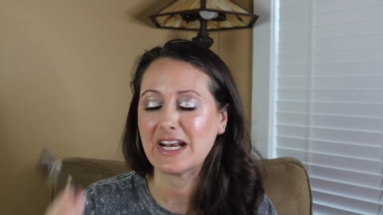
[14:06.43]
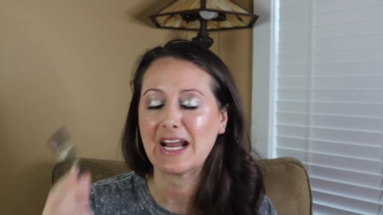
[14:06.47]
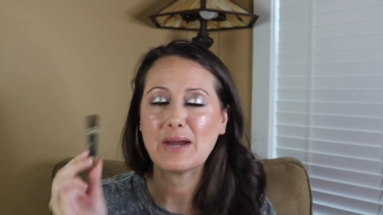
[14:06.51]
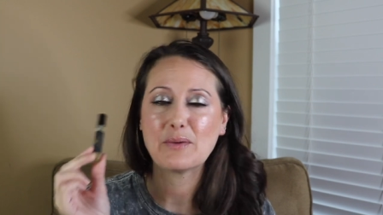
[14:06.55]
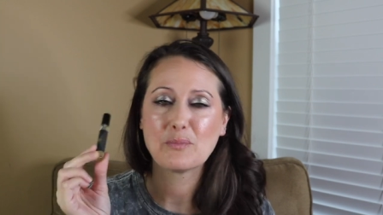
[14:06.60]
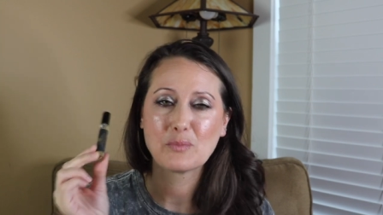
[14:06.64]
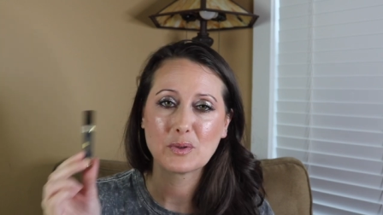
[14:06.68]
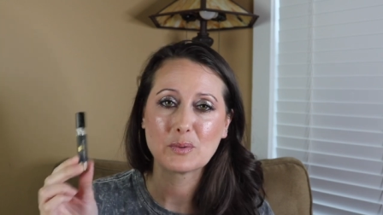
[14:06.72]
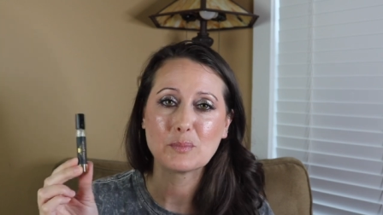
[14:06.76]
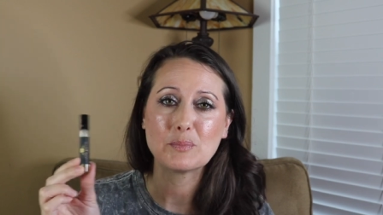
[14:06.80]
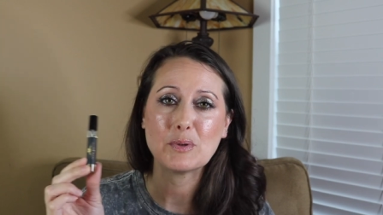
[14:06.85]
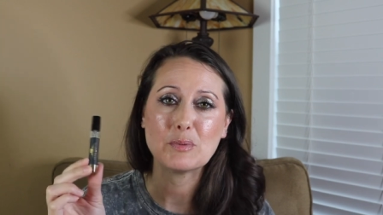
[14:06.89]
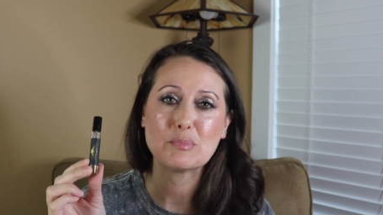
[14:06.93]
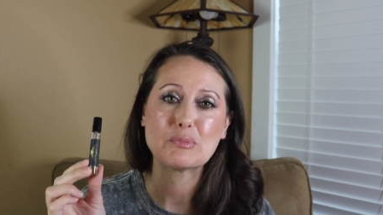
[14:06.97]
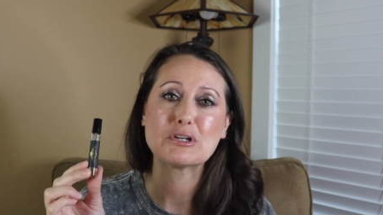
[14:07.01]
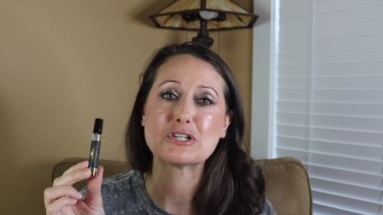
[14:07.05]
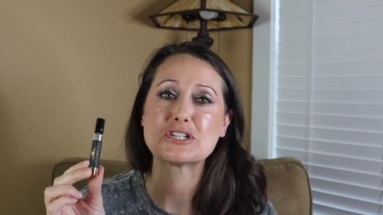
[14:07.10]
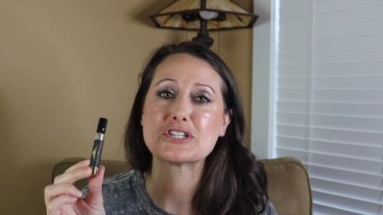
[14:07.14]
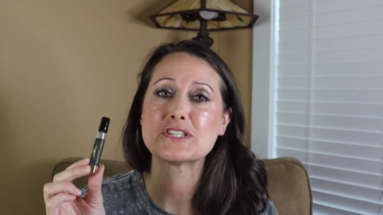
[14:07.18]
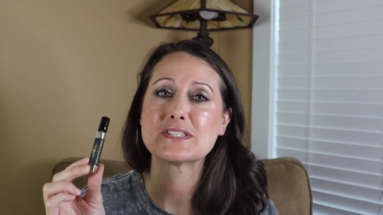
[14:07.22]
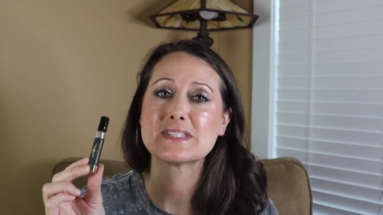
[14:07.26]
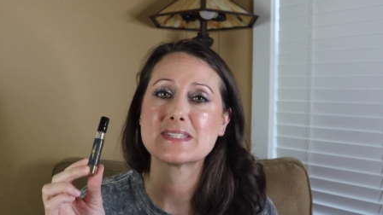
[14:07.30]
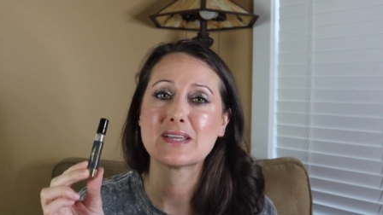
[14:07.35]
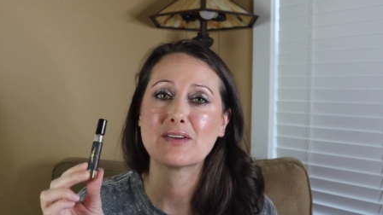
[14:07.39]
I will be
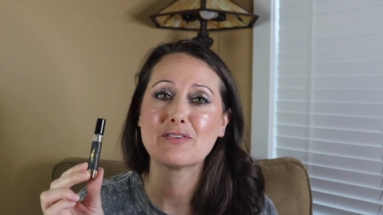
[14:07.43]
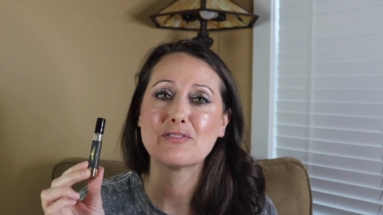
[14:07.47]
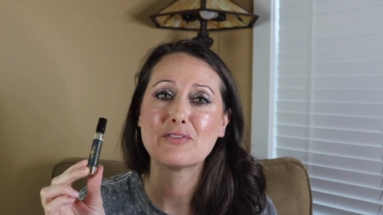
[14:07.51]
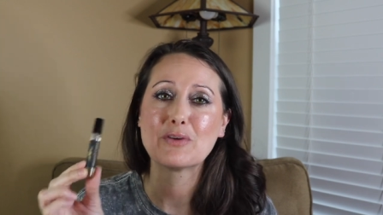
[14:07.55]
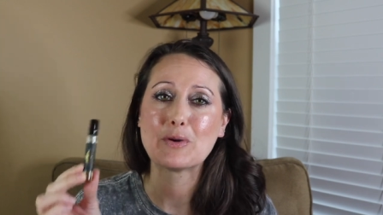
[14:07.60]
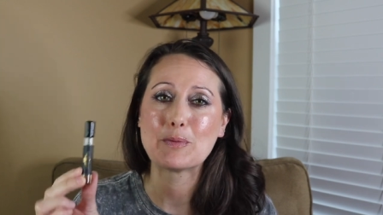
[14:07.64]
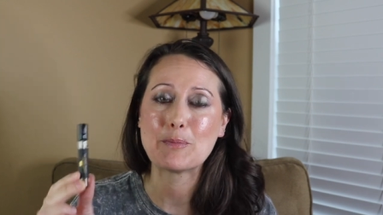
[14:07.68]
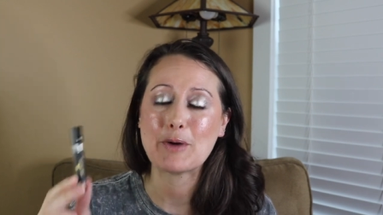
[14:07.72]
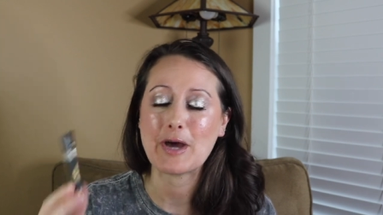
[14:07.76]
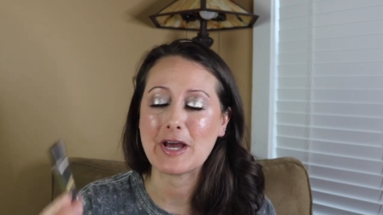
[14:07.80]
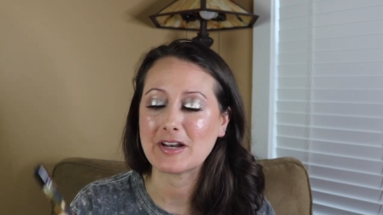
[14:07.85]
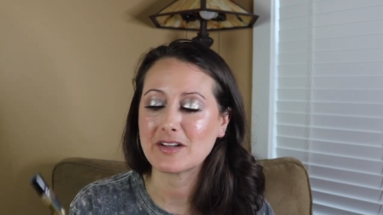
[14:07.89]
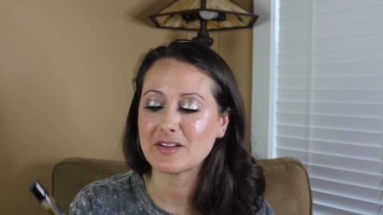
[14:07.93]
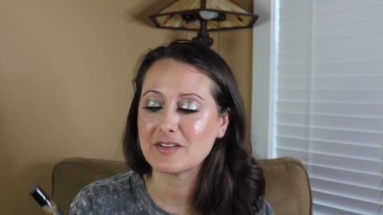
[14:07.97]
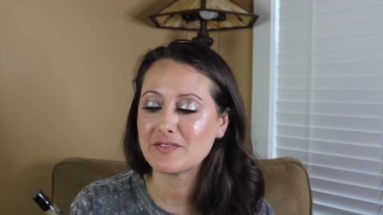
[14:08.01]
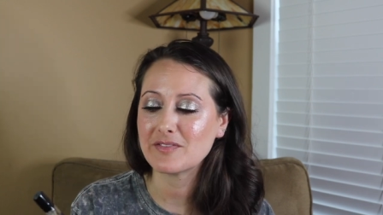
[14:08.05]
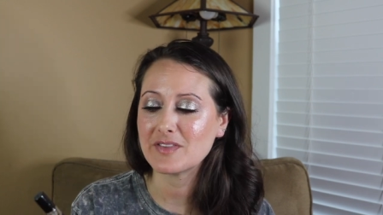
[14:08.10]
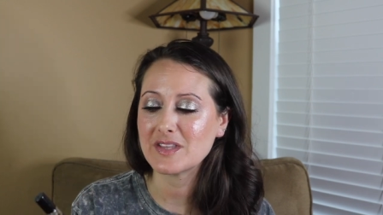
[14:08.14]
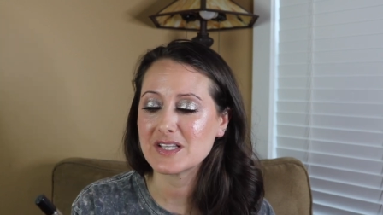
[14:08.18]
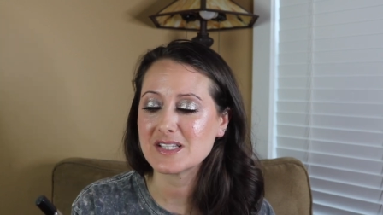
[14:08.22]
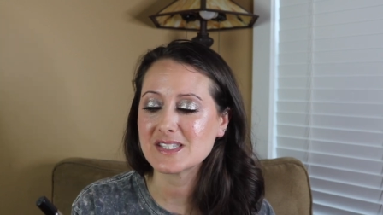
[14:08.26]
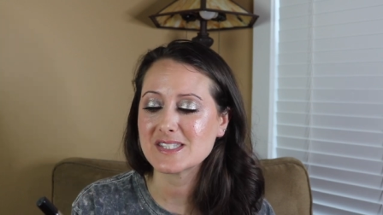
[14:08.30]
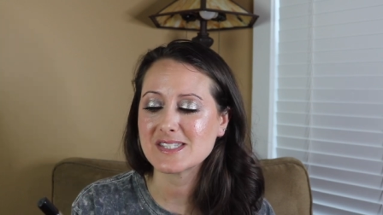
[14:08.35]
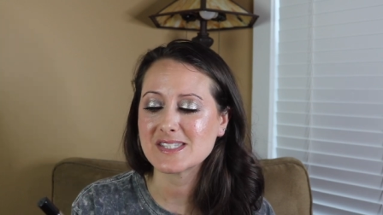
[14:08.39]
purchasing a full bottle of
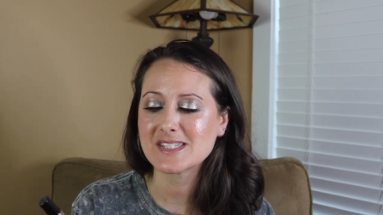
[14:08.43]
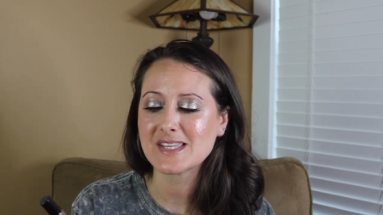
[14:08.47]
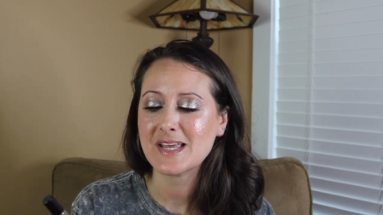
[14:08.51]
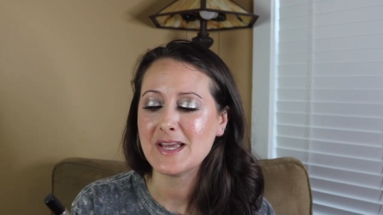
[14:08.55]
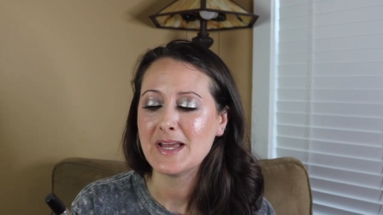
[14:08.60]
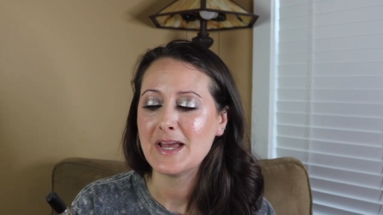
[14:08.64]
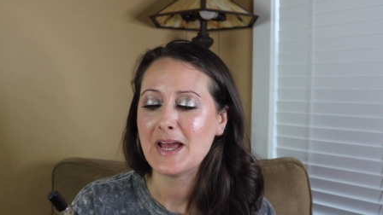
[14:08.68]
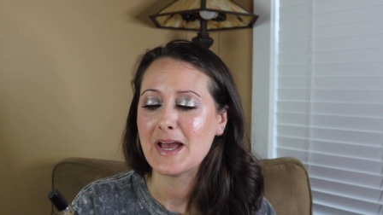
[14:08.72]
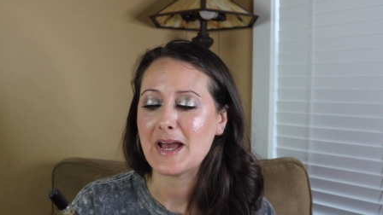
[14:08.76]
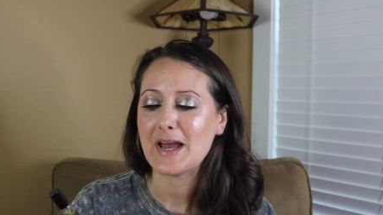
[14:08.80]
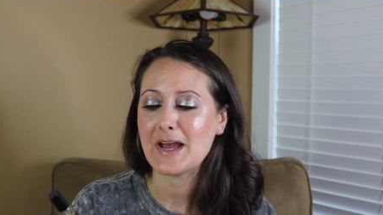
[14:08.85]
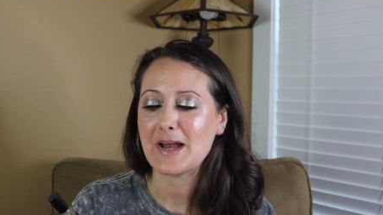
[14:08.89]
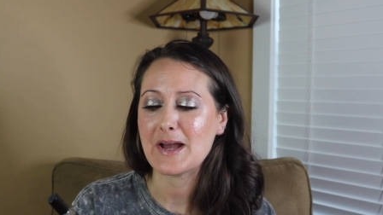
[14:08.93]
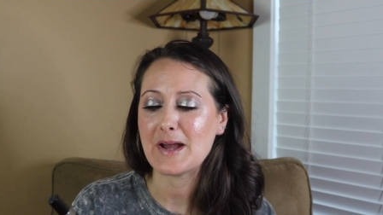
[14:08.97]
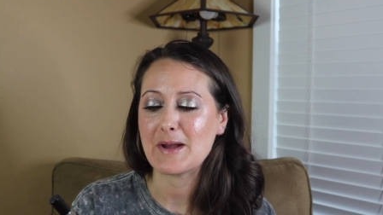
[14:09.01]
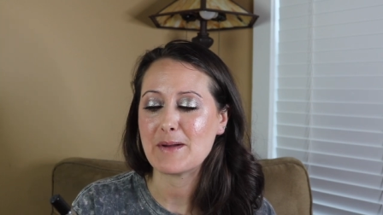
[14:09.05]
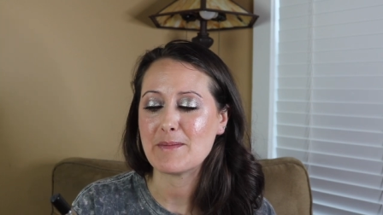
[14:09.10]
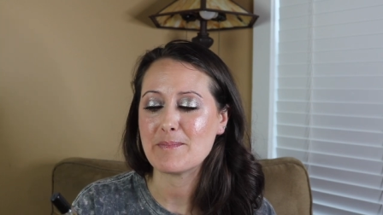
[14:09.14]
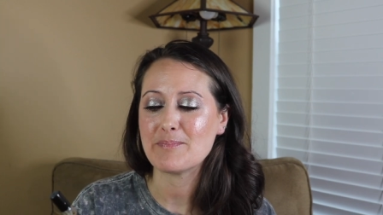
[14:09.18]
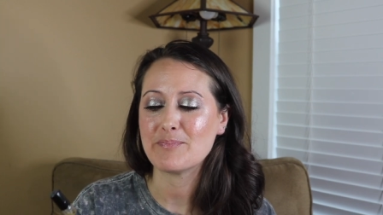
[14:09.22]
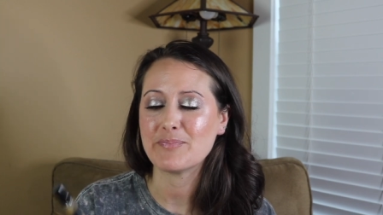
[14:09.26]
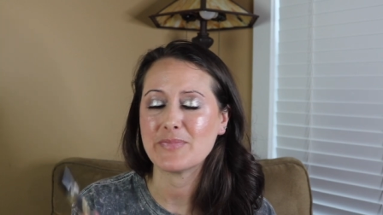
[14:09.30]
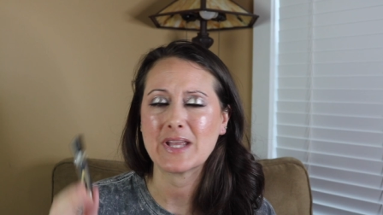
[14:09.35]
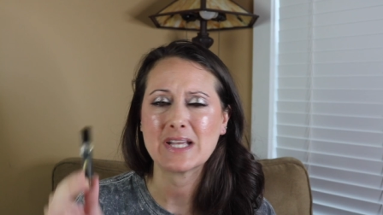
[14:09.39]
this
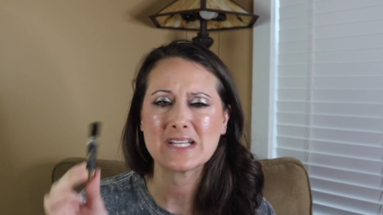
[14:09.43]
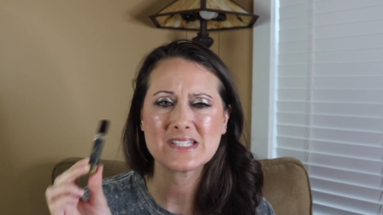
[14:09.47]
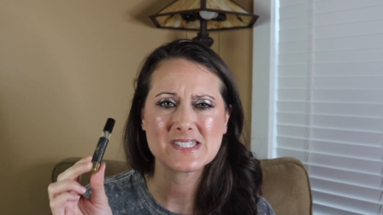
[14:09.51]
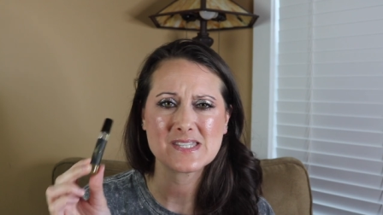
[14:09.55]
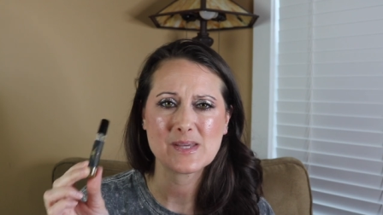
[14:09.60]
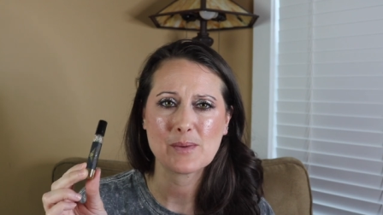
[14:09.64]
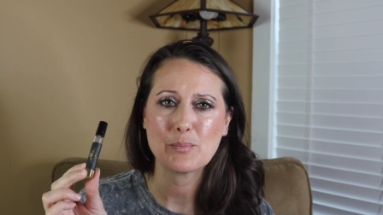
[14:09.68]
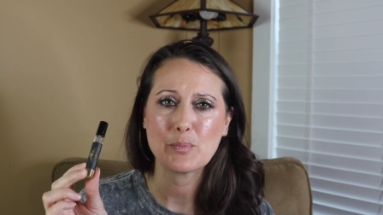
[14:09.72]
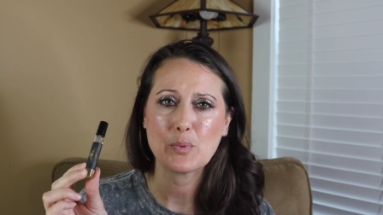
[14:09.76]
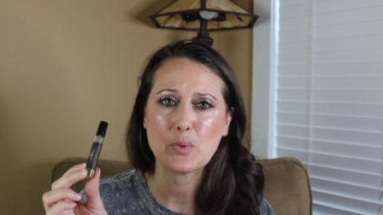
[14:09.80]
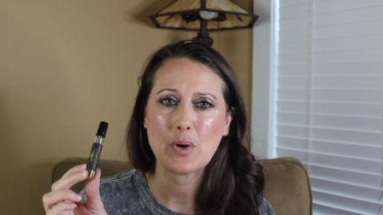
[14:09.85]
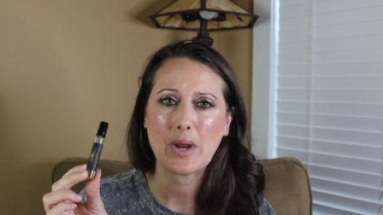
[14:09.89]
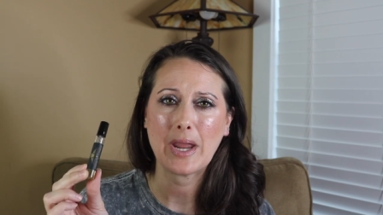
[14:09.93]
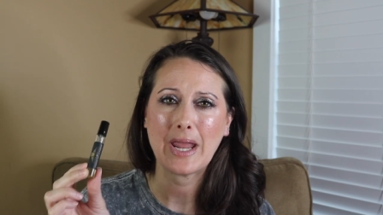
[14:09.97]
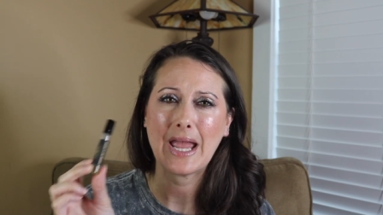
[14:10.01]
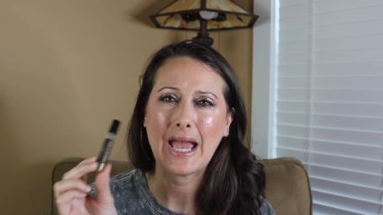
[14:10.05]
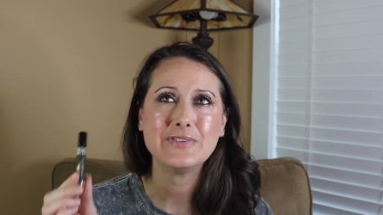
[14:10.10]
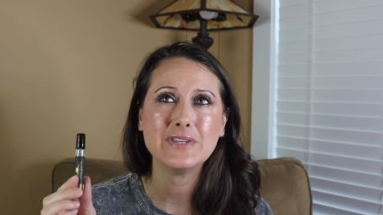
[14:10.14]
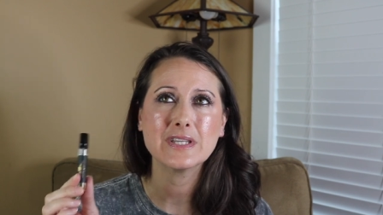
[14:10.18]
um, at some point.